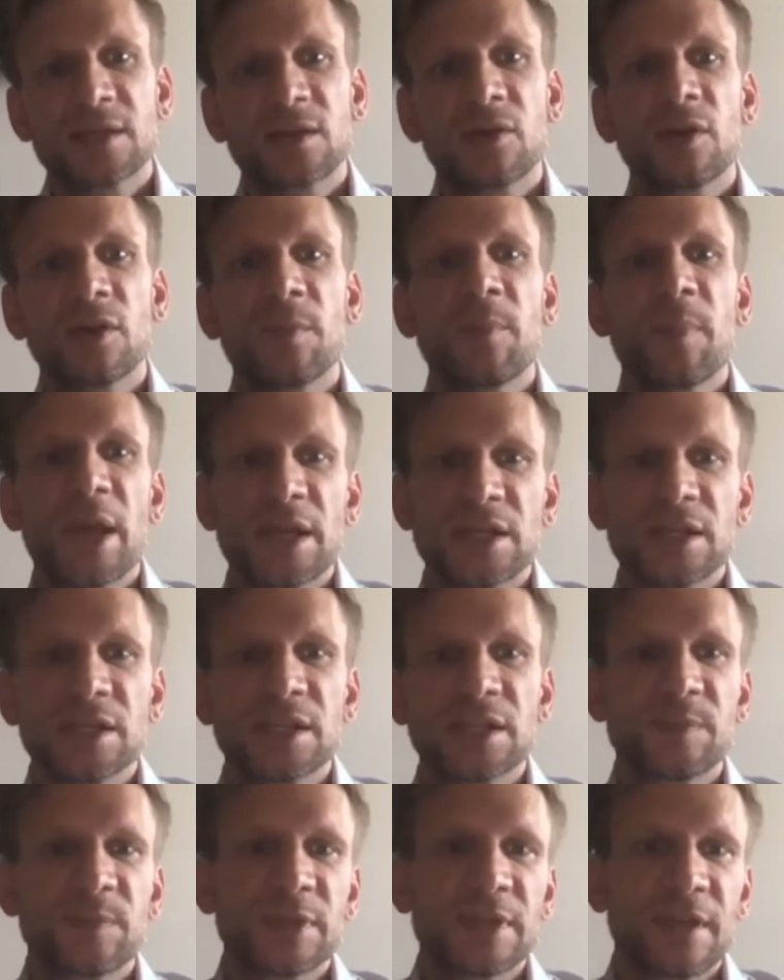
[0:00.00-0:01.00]
on a
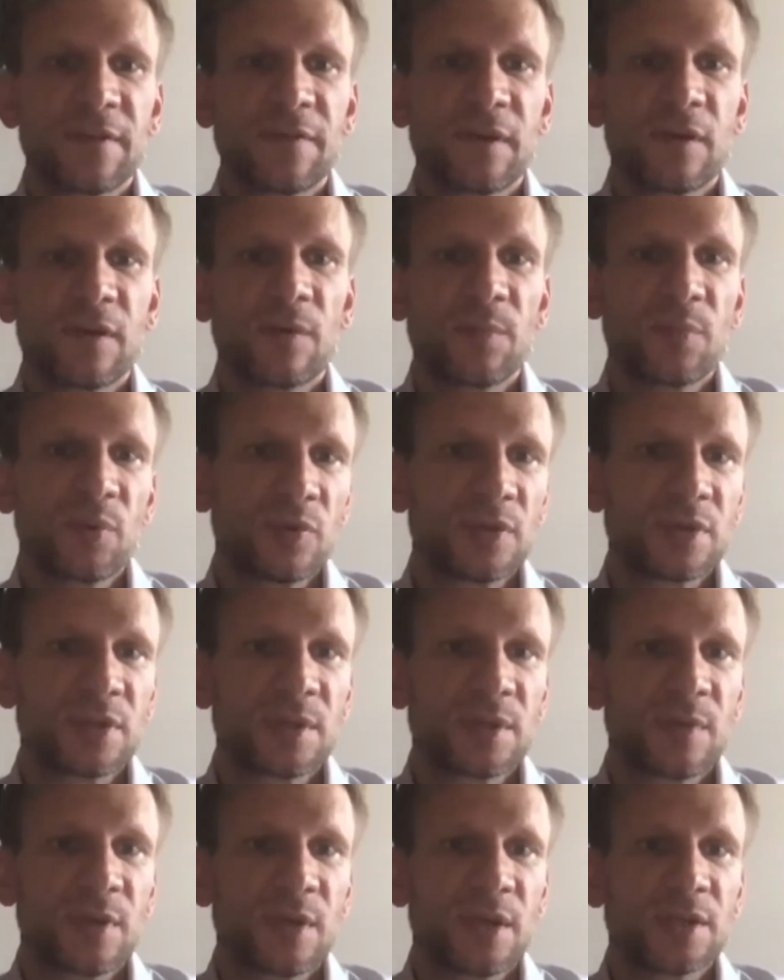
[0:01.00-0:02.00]
patient-specific computer
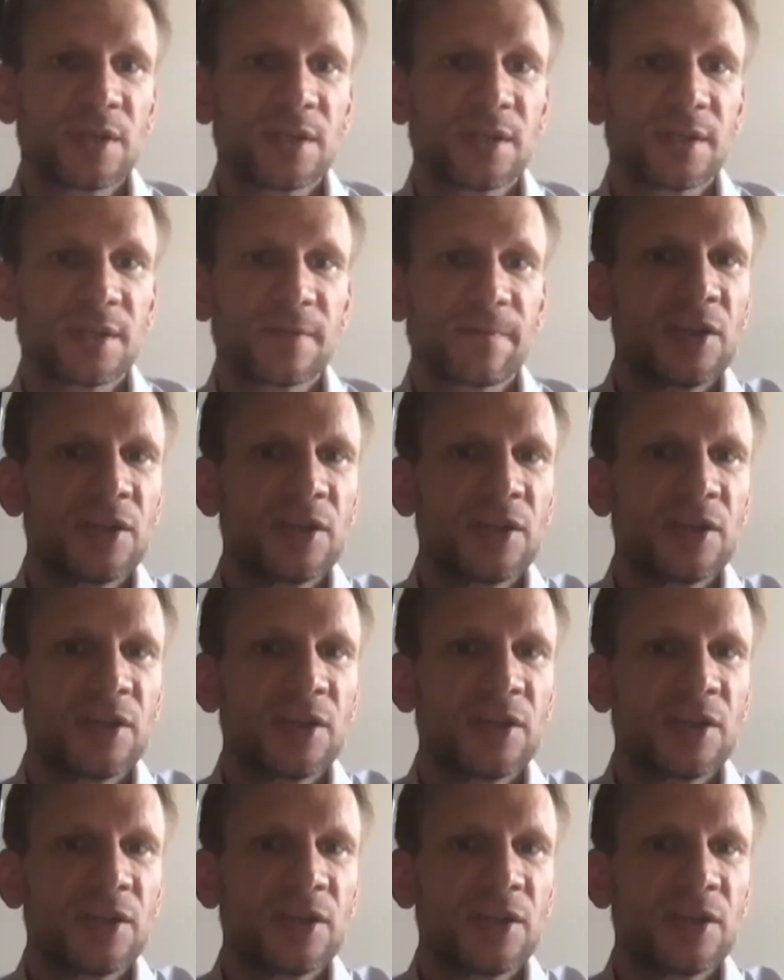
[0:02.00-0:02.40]
simulations.